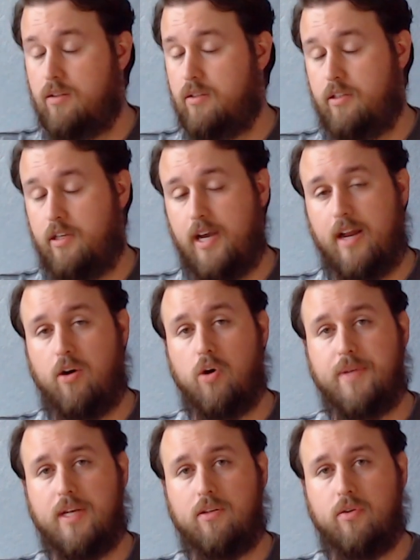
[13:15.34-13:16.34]
You gotta hope
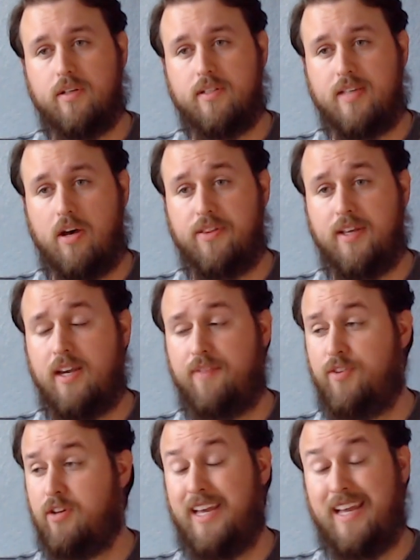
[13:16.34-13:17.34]
that Luka's healthy. If
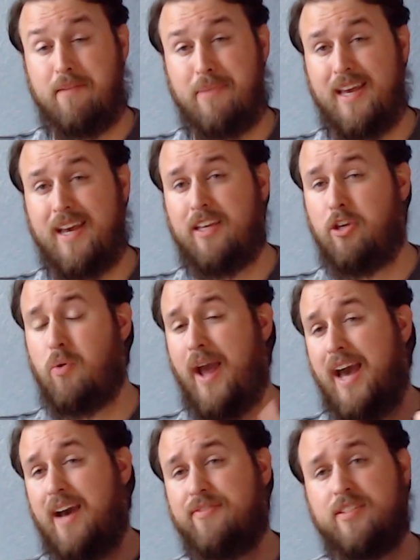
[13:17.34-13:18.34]
you're the NBA, you
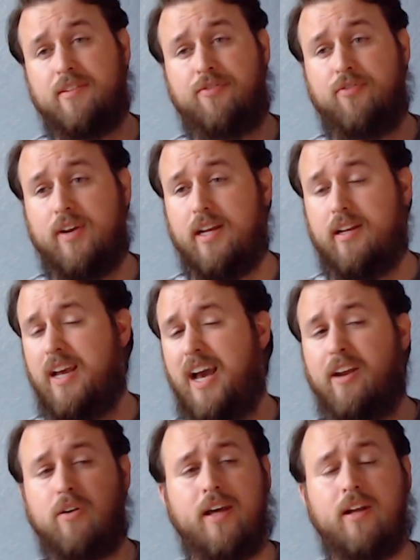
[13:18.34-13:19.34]
have to freaking... I
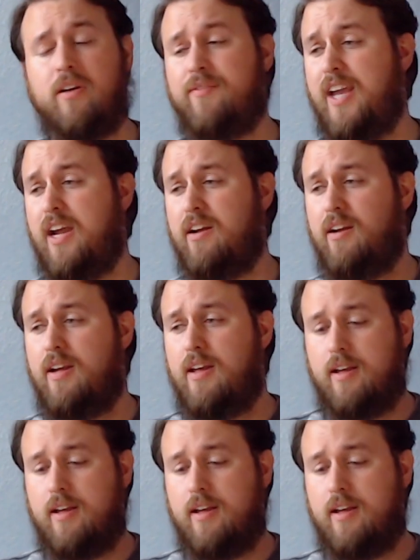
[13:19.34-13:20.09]
don't even care.